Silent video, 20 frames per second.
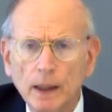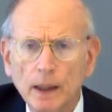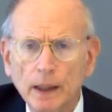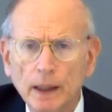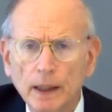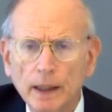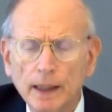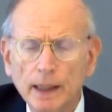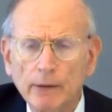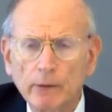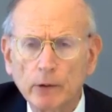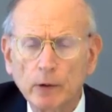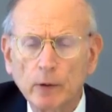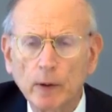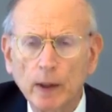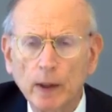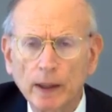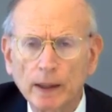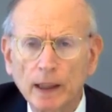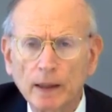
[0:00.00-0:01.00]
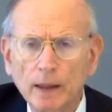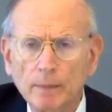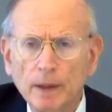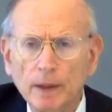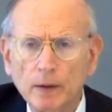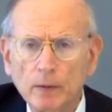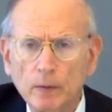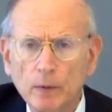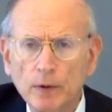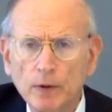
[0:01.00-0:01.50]
Again, I regret not
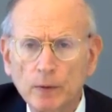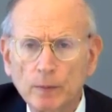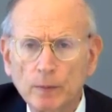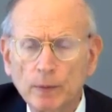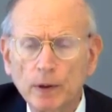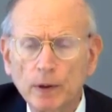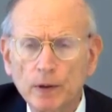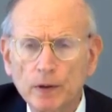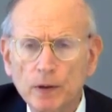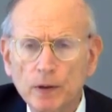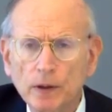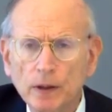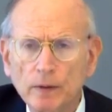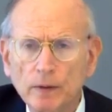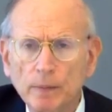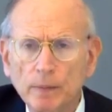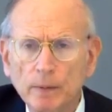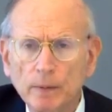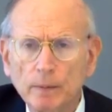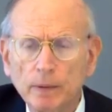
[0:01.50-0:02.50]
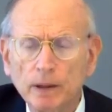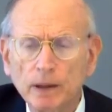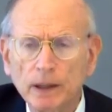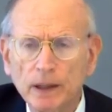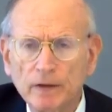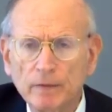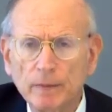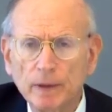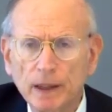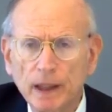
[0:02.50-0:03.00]
being with you personally, but
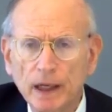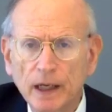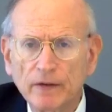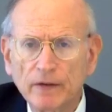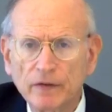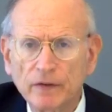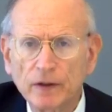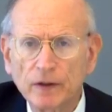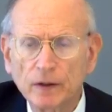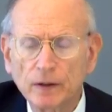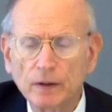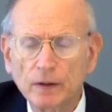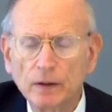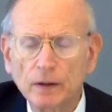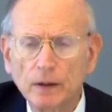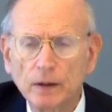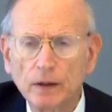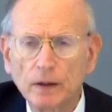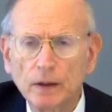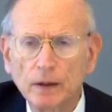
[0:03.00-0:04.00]
believe me, I feel